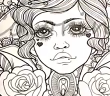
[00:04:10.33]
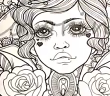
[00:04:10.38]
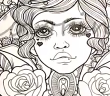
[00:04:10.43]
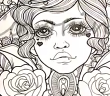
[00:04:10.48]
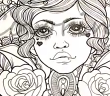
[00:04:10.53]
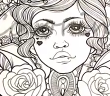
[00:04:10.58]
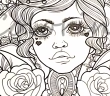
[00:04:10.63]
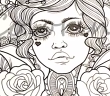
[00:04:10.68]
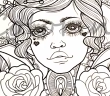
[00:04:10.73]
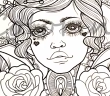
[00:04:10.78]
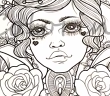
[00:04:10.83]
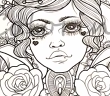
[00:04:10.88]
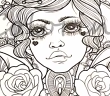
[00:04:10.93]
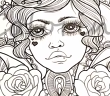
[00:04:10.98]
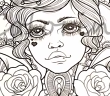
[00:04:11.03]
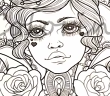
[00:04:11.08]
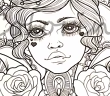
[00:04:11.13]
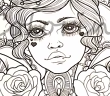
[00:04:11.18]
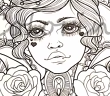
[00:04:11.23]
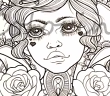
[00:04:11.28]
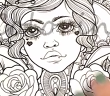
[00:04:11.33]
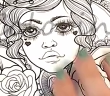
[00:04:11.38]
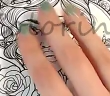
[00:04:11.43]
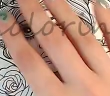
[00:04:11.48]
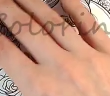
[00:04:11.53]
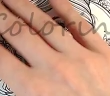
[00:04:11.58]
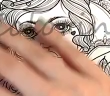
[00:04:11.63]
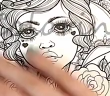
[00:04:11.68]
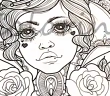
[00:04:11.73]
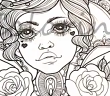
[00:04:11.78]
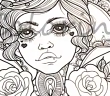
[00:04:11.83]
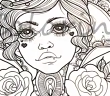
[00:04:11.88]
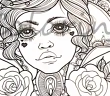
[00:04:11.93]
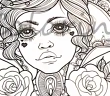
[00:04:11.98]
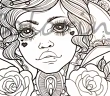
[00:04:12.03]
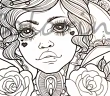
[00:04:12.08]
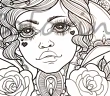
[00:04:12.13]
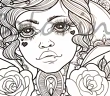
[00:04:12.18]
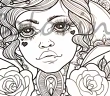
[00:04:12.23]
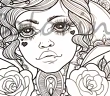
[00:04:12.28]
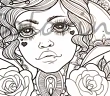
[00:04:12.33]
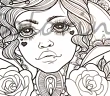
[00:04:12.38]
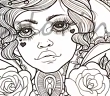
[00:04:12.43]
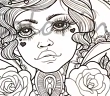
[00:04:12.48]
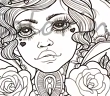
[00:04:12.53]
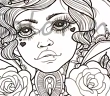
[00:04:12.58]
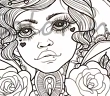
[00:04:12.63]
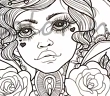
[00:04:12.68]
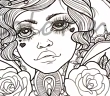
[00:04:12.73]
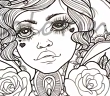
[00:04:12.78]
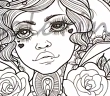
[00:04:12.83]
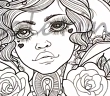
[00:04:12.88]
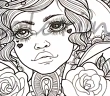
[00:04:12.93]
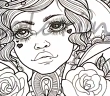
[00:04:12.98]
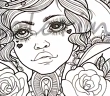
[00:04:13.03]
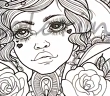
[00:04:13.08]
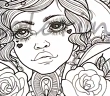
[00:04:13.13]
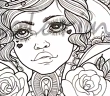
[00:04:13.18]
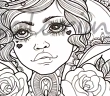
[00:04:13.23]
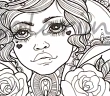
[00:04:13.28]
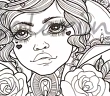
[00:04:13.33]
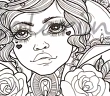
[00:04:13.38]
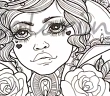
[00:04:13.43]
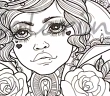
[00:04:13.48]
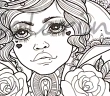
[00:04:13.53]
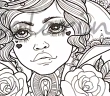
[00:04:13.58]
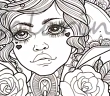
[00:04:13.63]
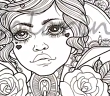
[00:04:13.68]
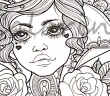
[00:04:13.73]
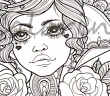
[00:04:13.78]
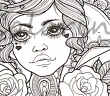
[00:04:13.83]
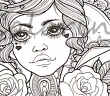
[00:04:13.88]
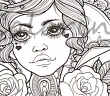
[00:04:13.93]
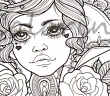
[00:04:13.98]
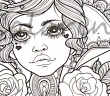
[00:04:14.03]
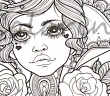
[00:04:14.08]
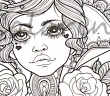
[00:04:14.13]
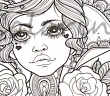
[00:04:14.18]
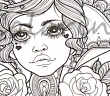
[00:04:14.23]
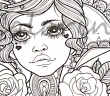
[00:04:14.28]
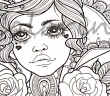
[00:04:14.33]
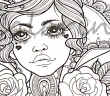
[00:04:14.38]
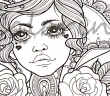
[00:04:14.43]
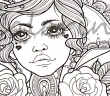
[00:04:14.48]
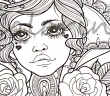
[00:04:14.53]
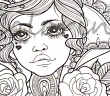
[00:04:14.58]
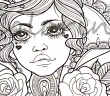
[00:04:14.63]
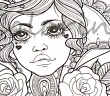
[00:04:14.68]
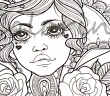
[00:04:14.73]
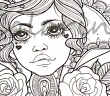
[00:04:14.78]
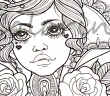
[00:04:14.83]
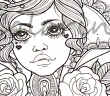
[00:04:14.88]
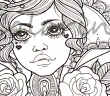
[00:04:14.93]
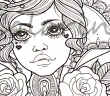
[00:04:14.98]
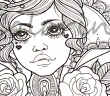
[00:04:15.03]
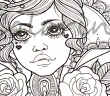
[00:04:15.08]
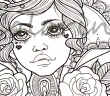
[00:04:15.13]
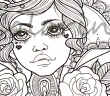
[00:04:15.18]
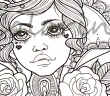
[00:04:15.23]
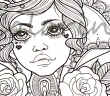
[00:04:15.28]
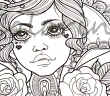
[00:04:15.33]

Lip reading: Nobody speaks.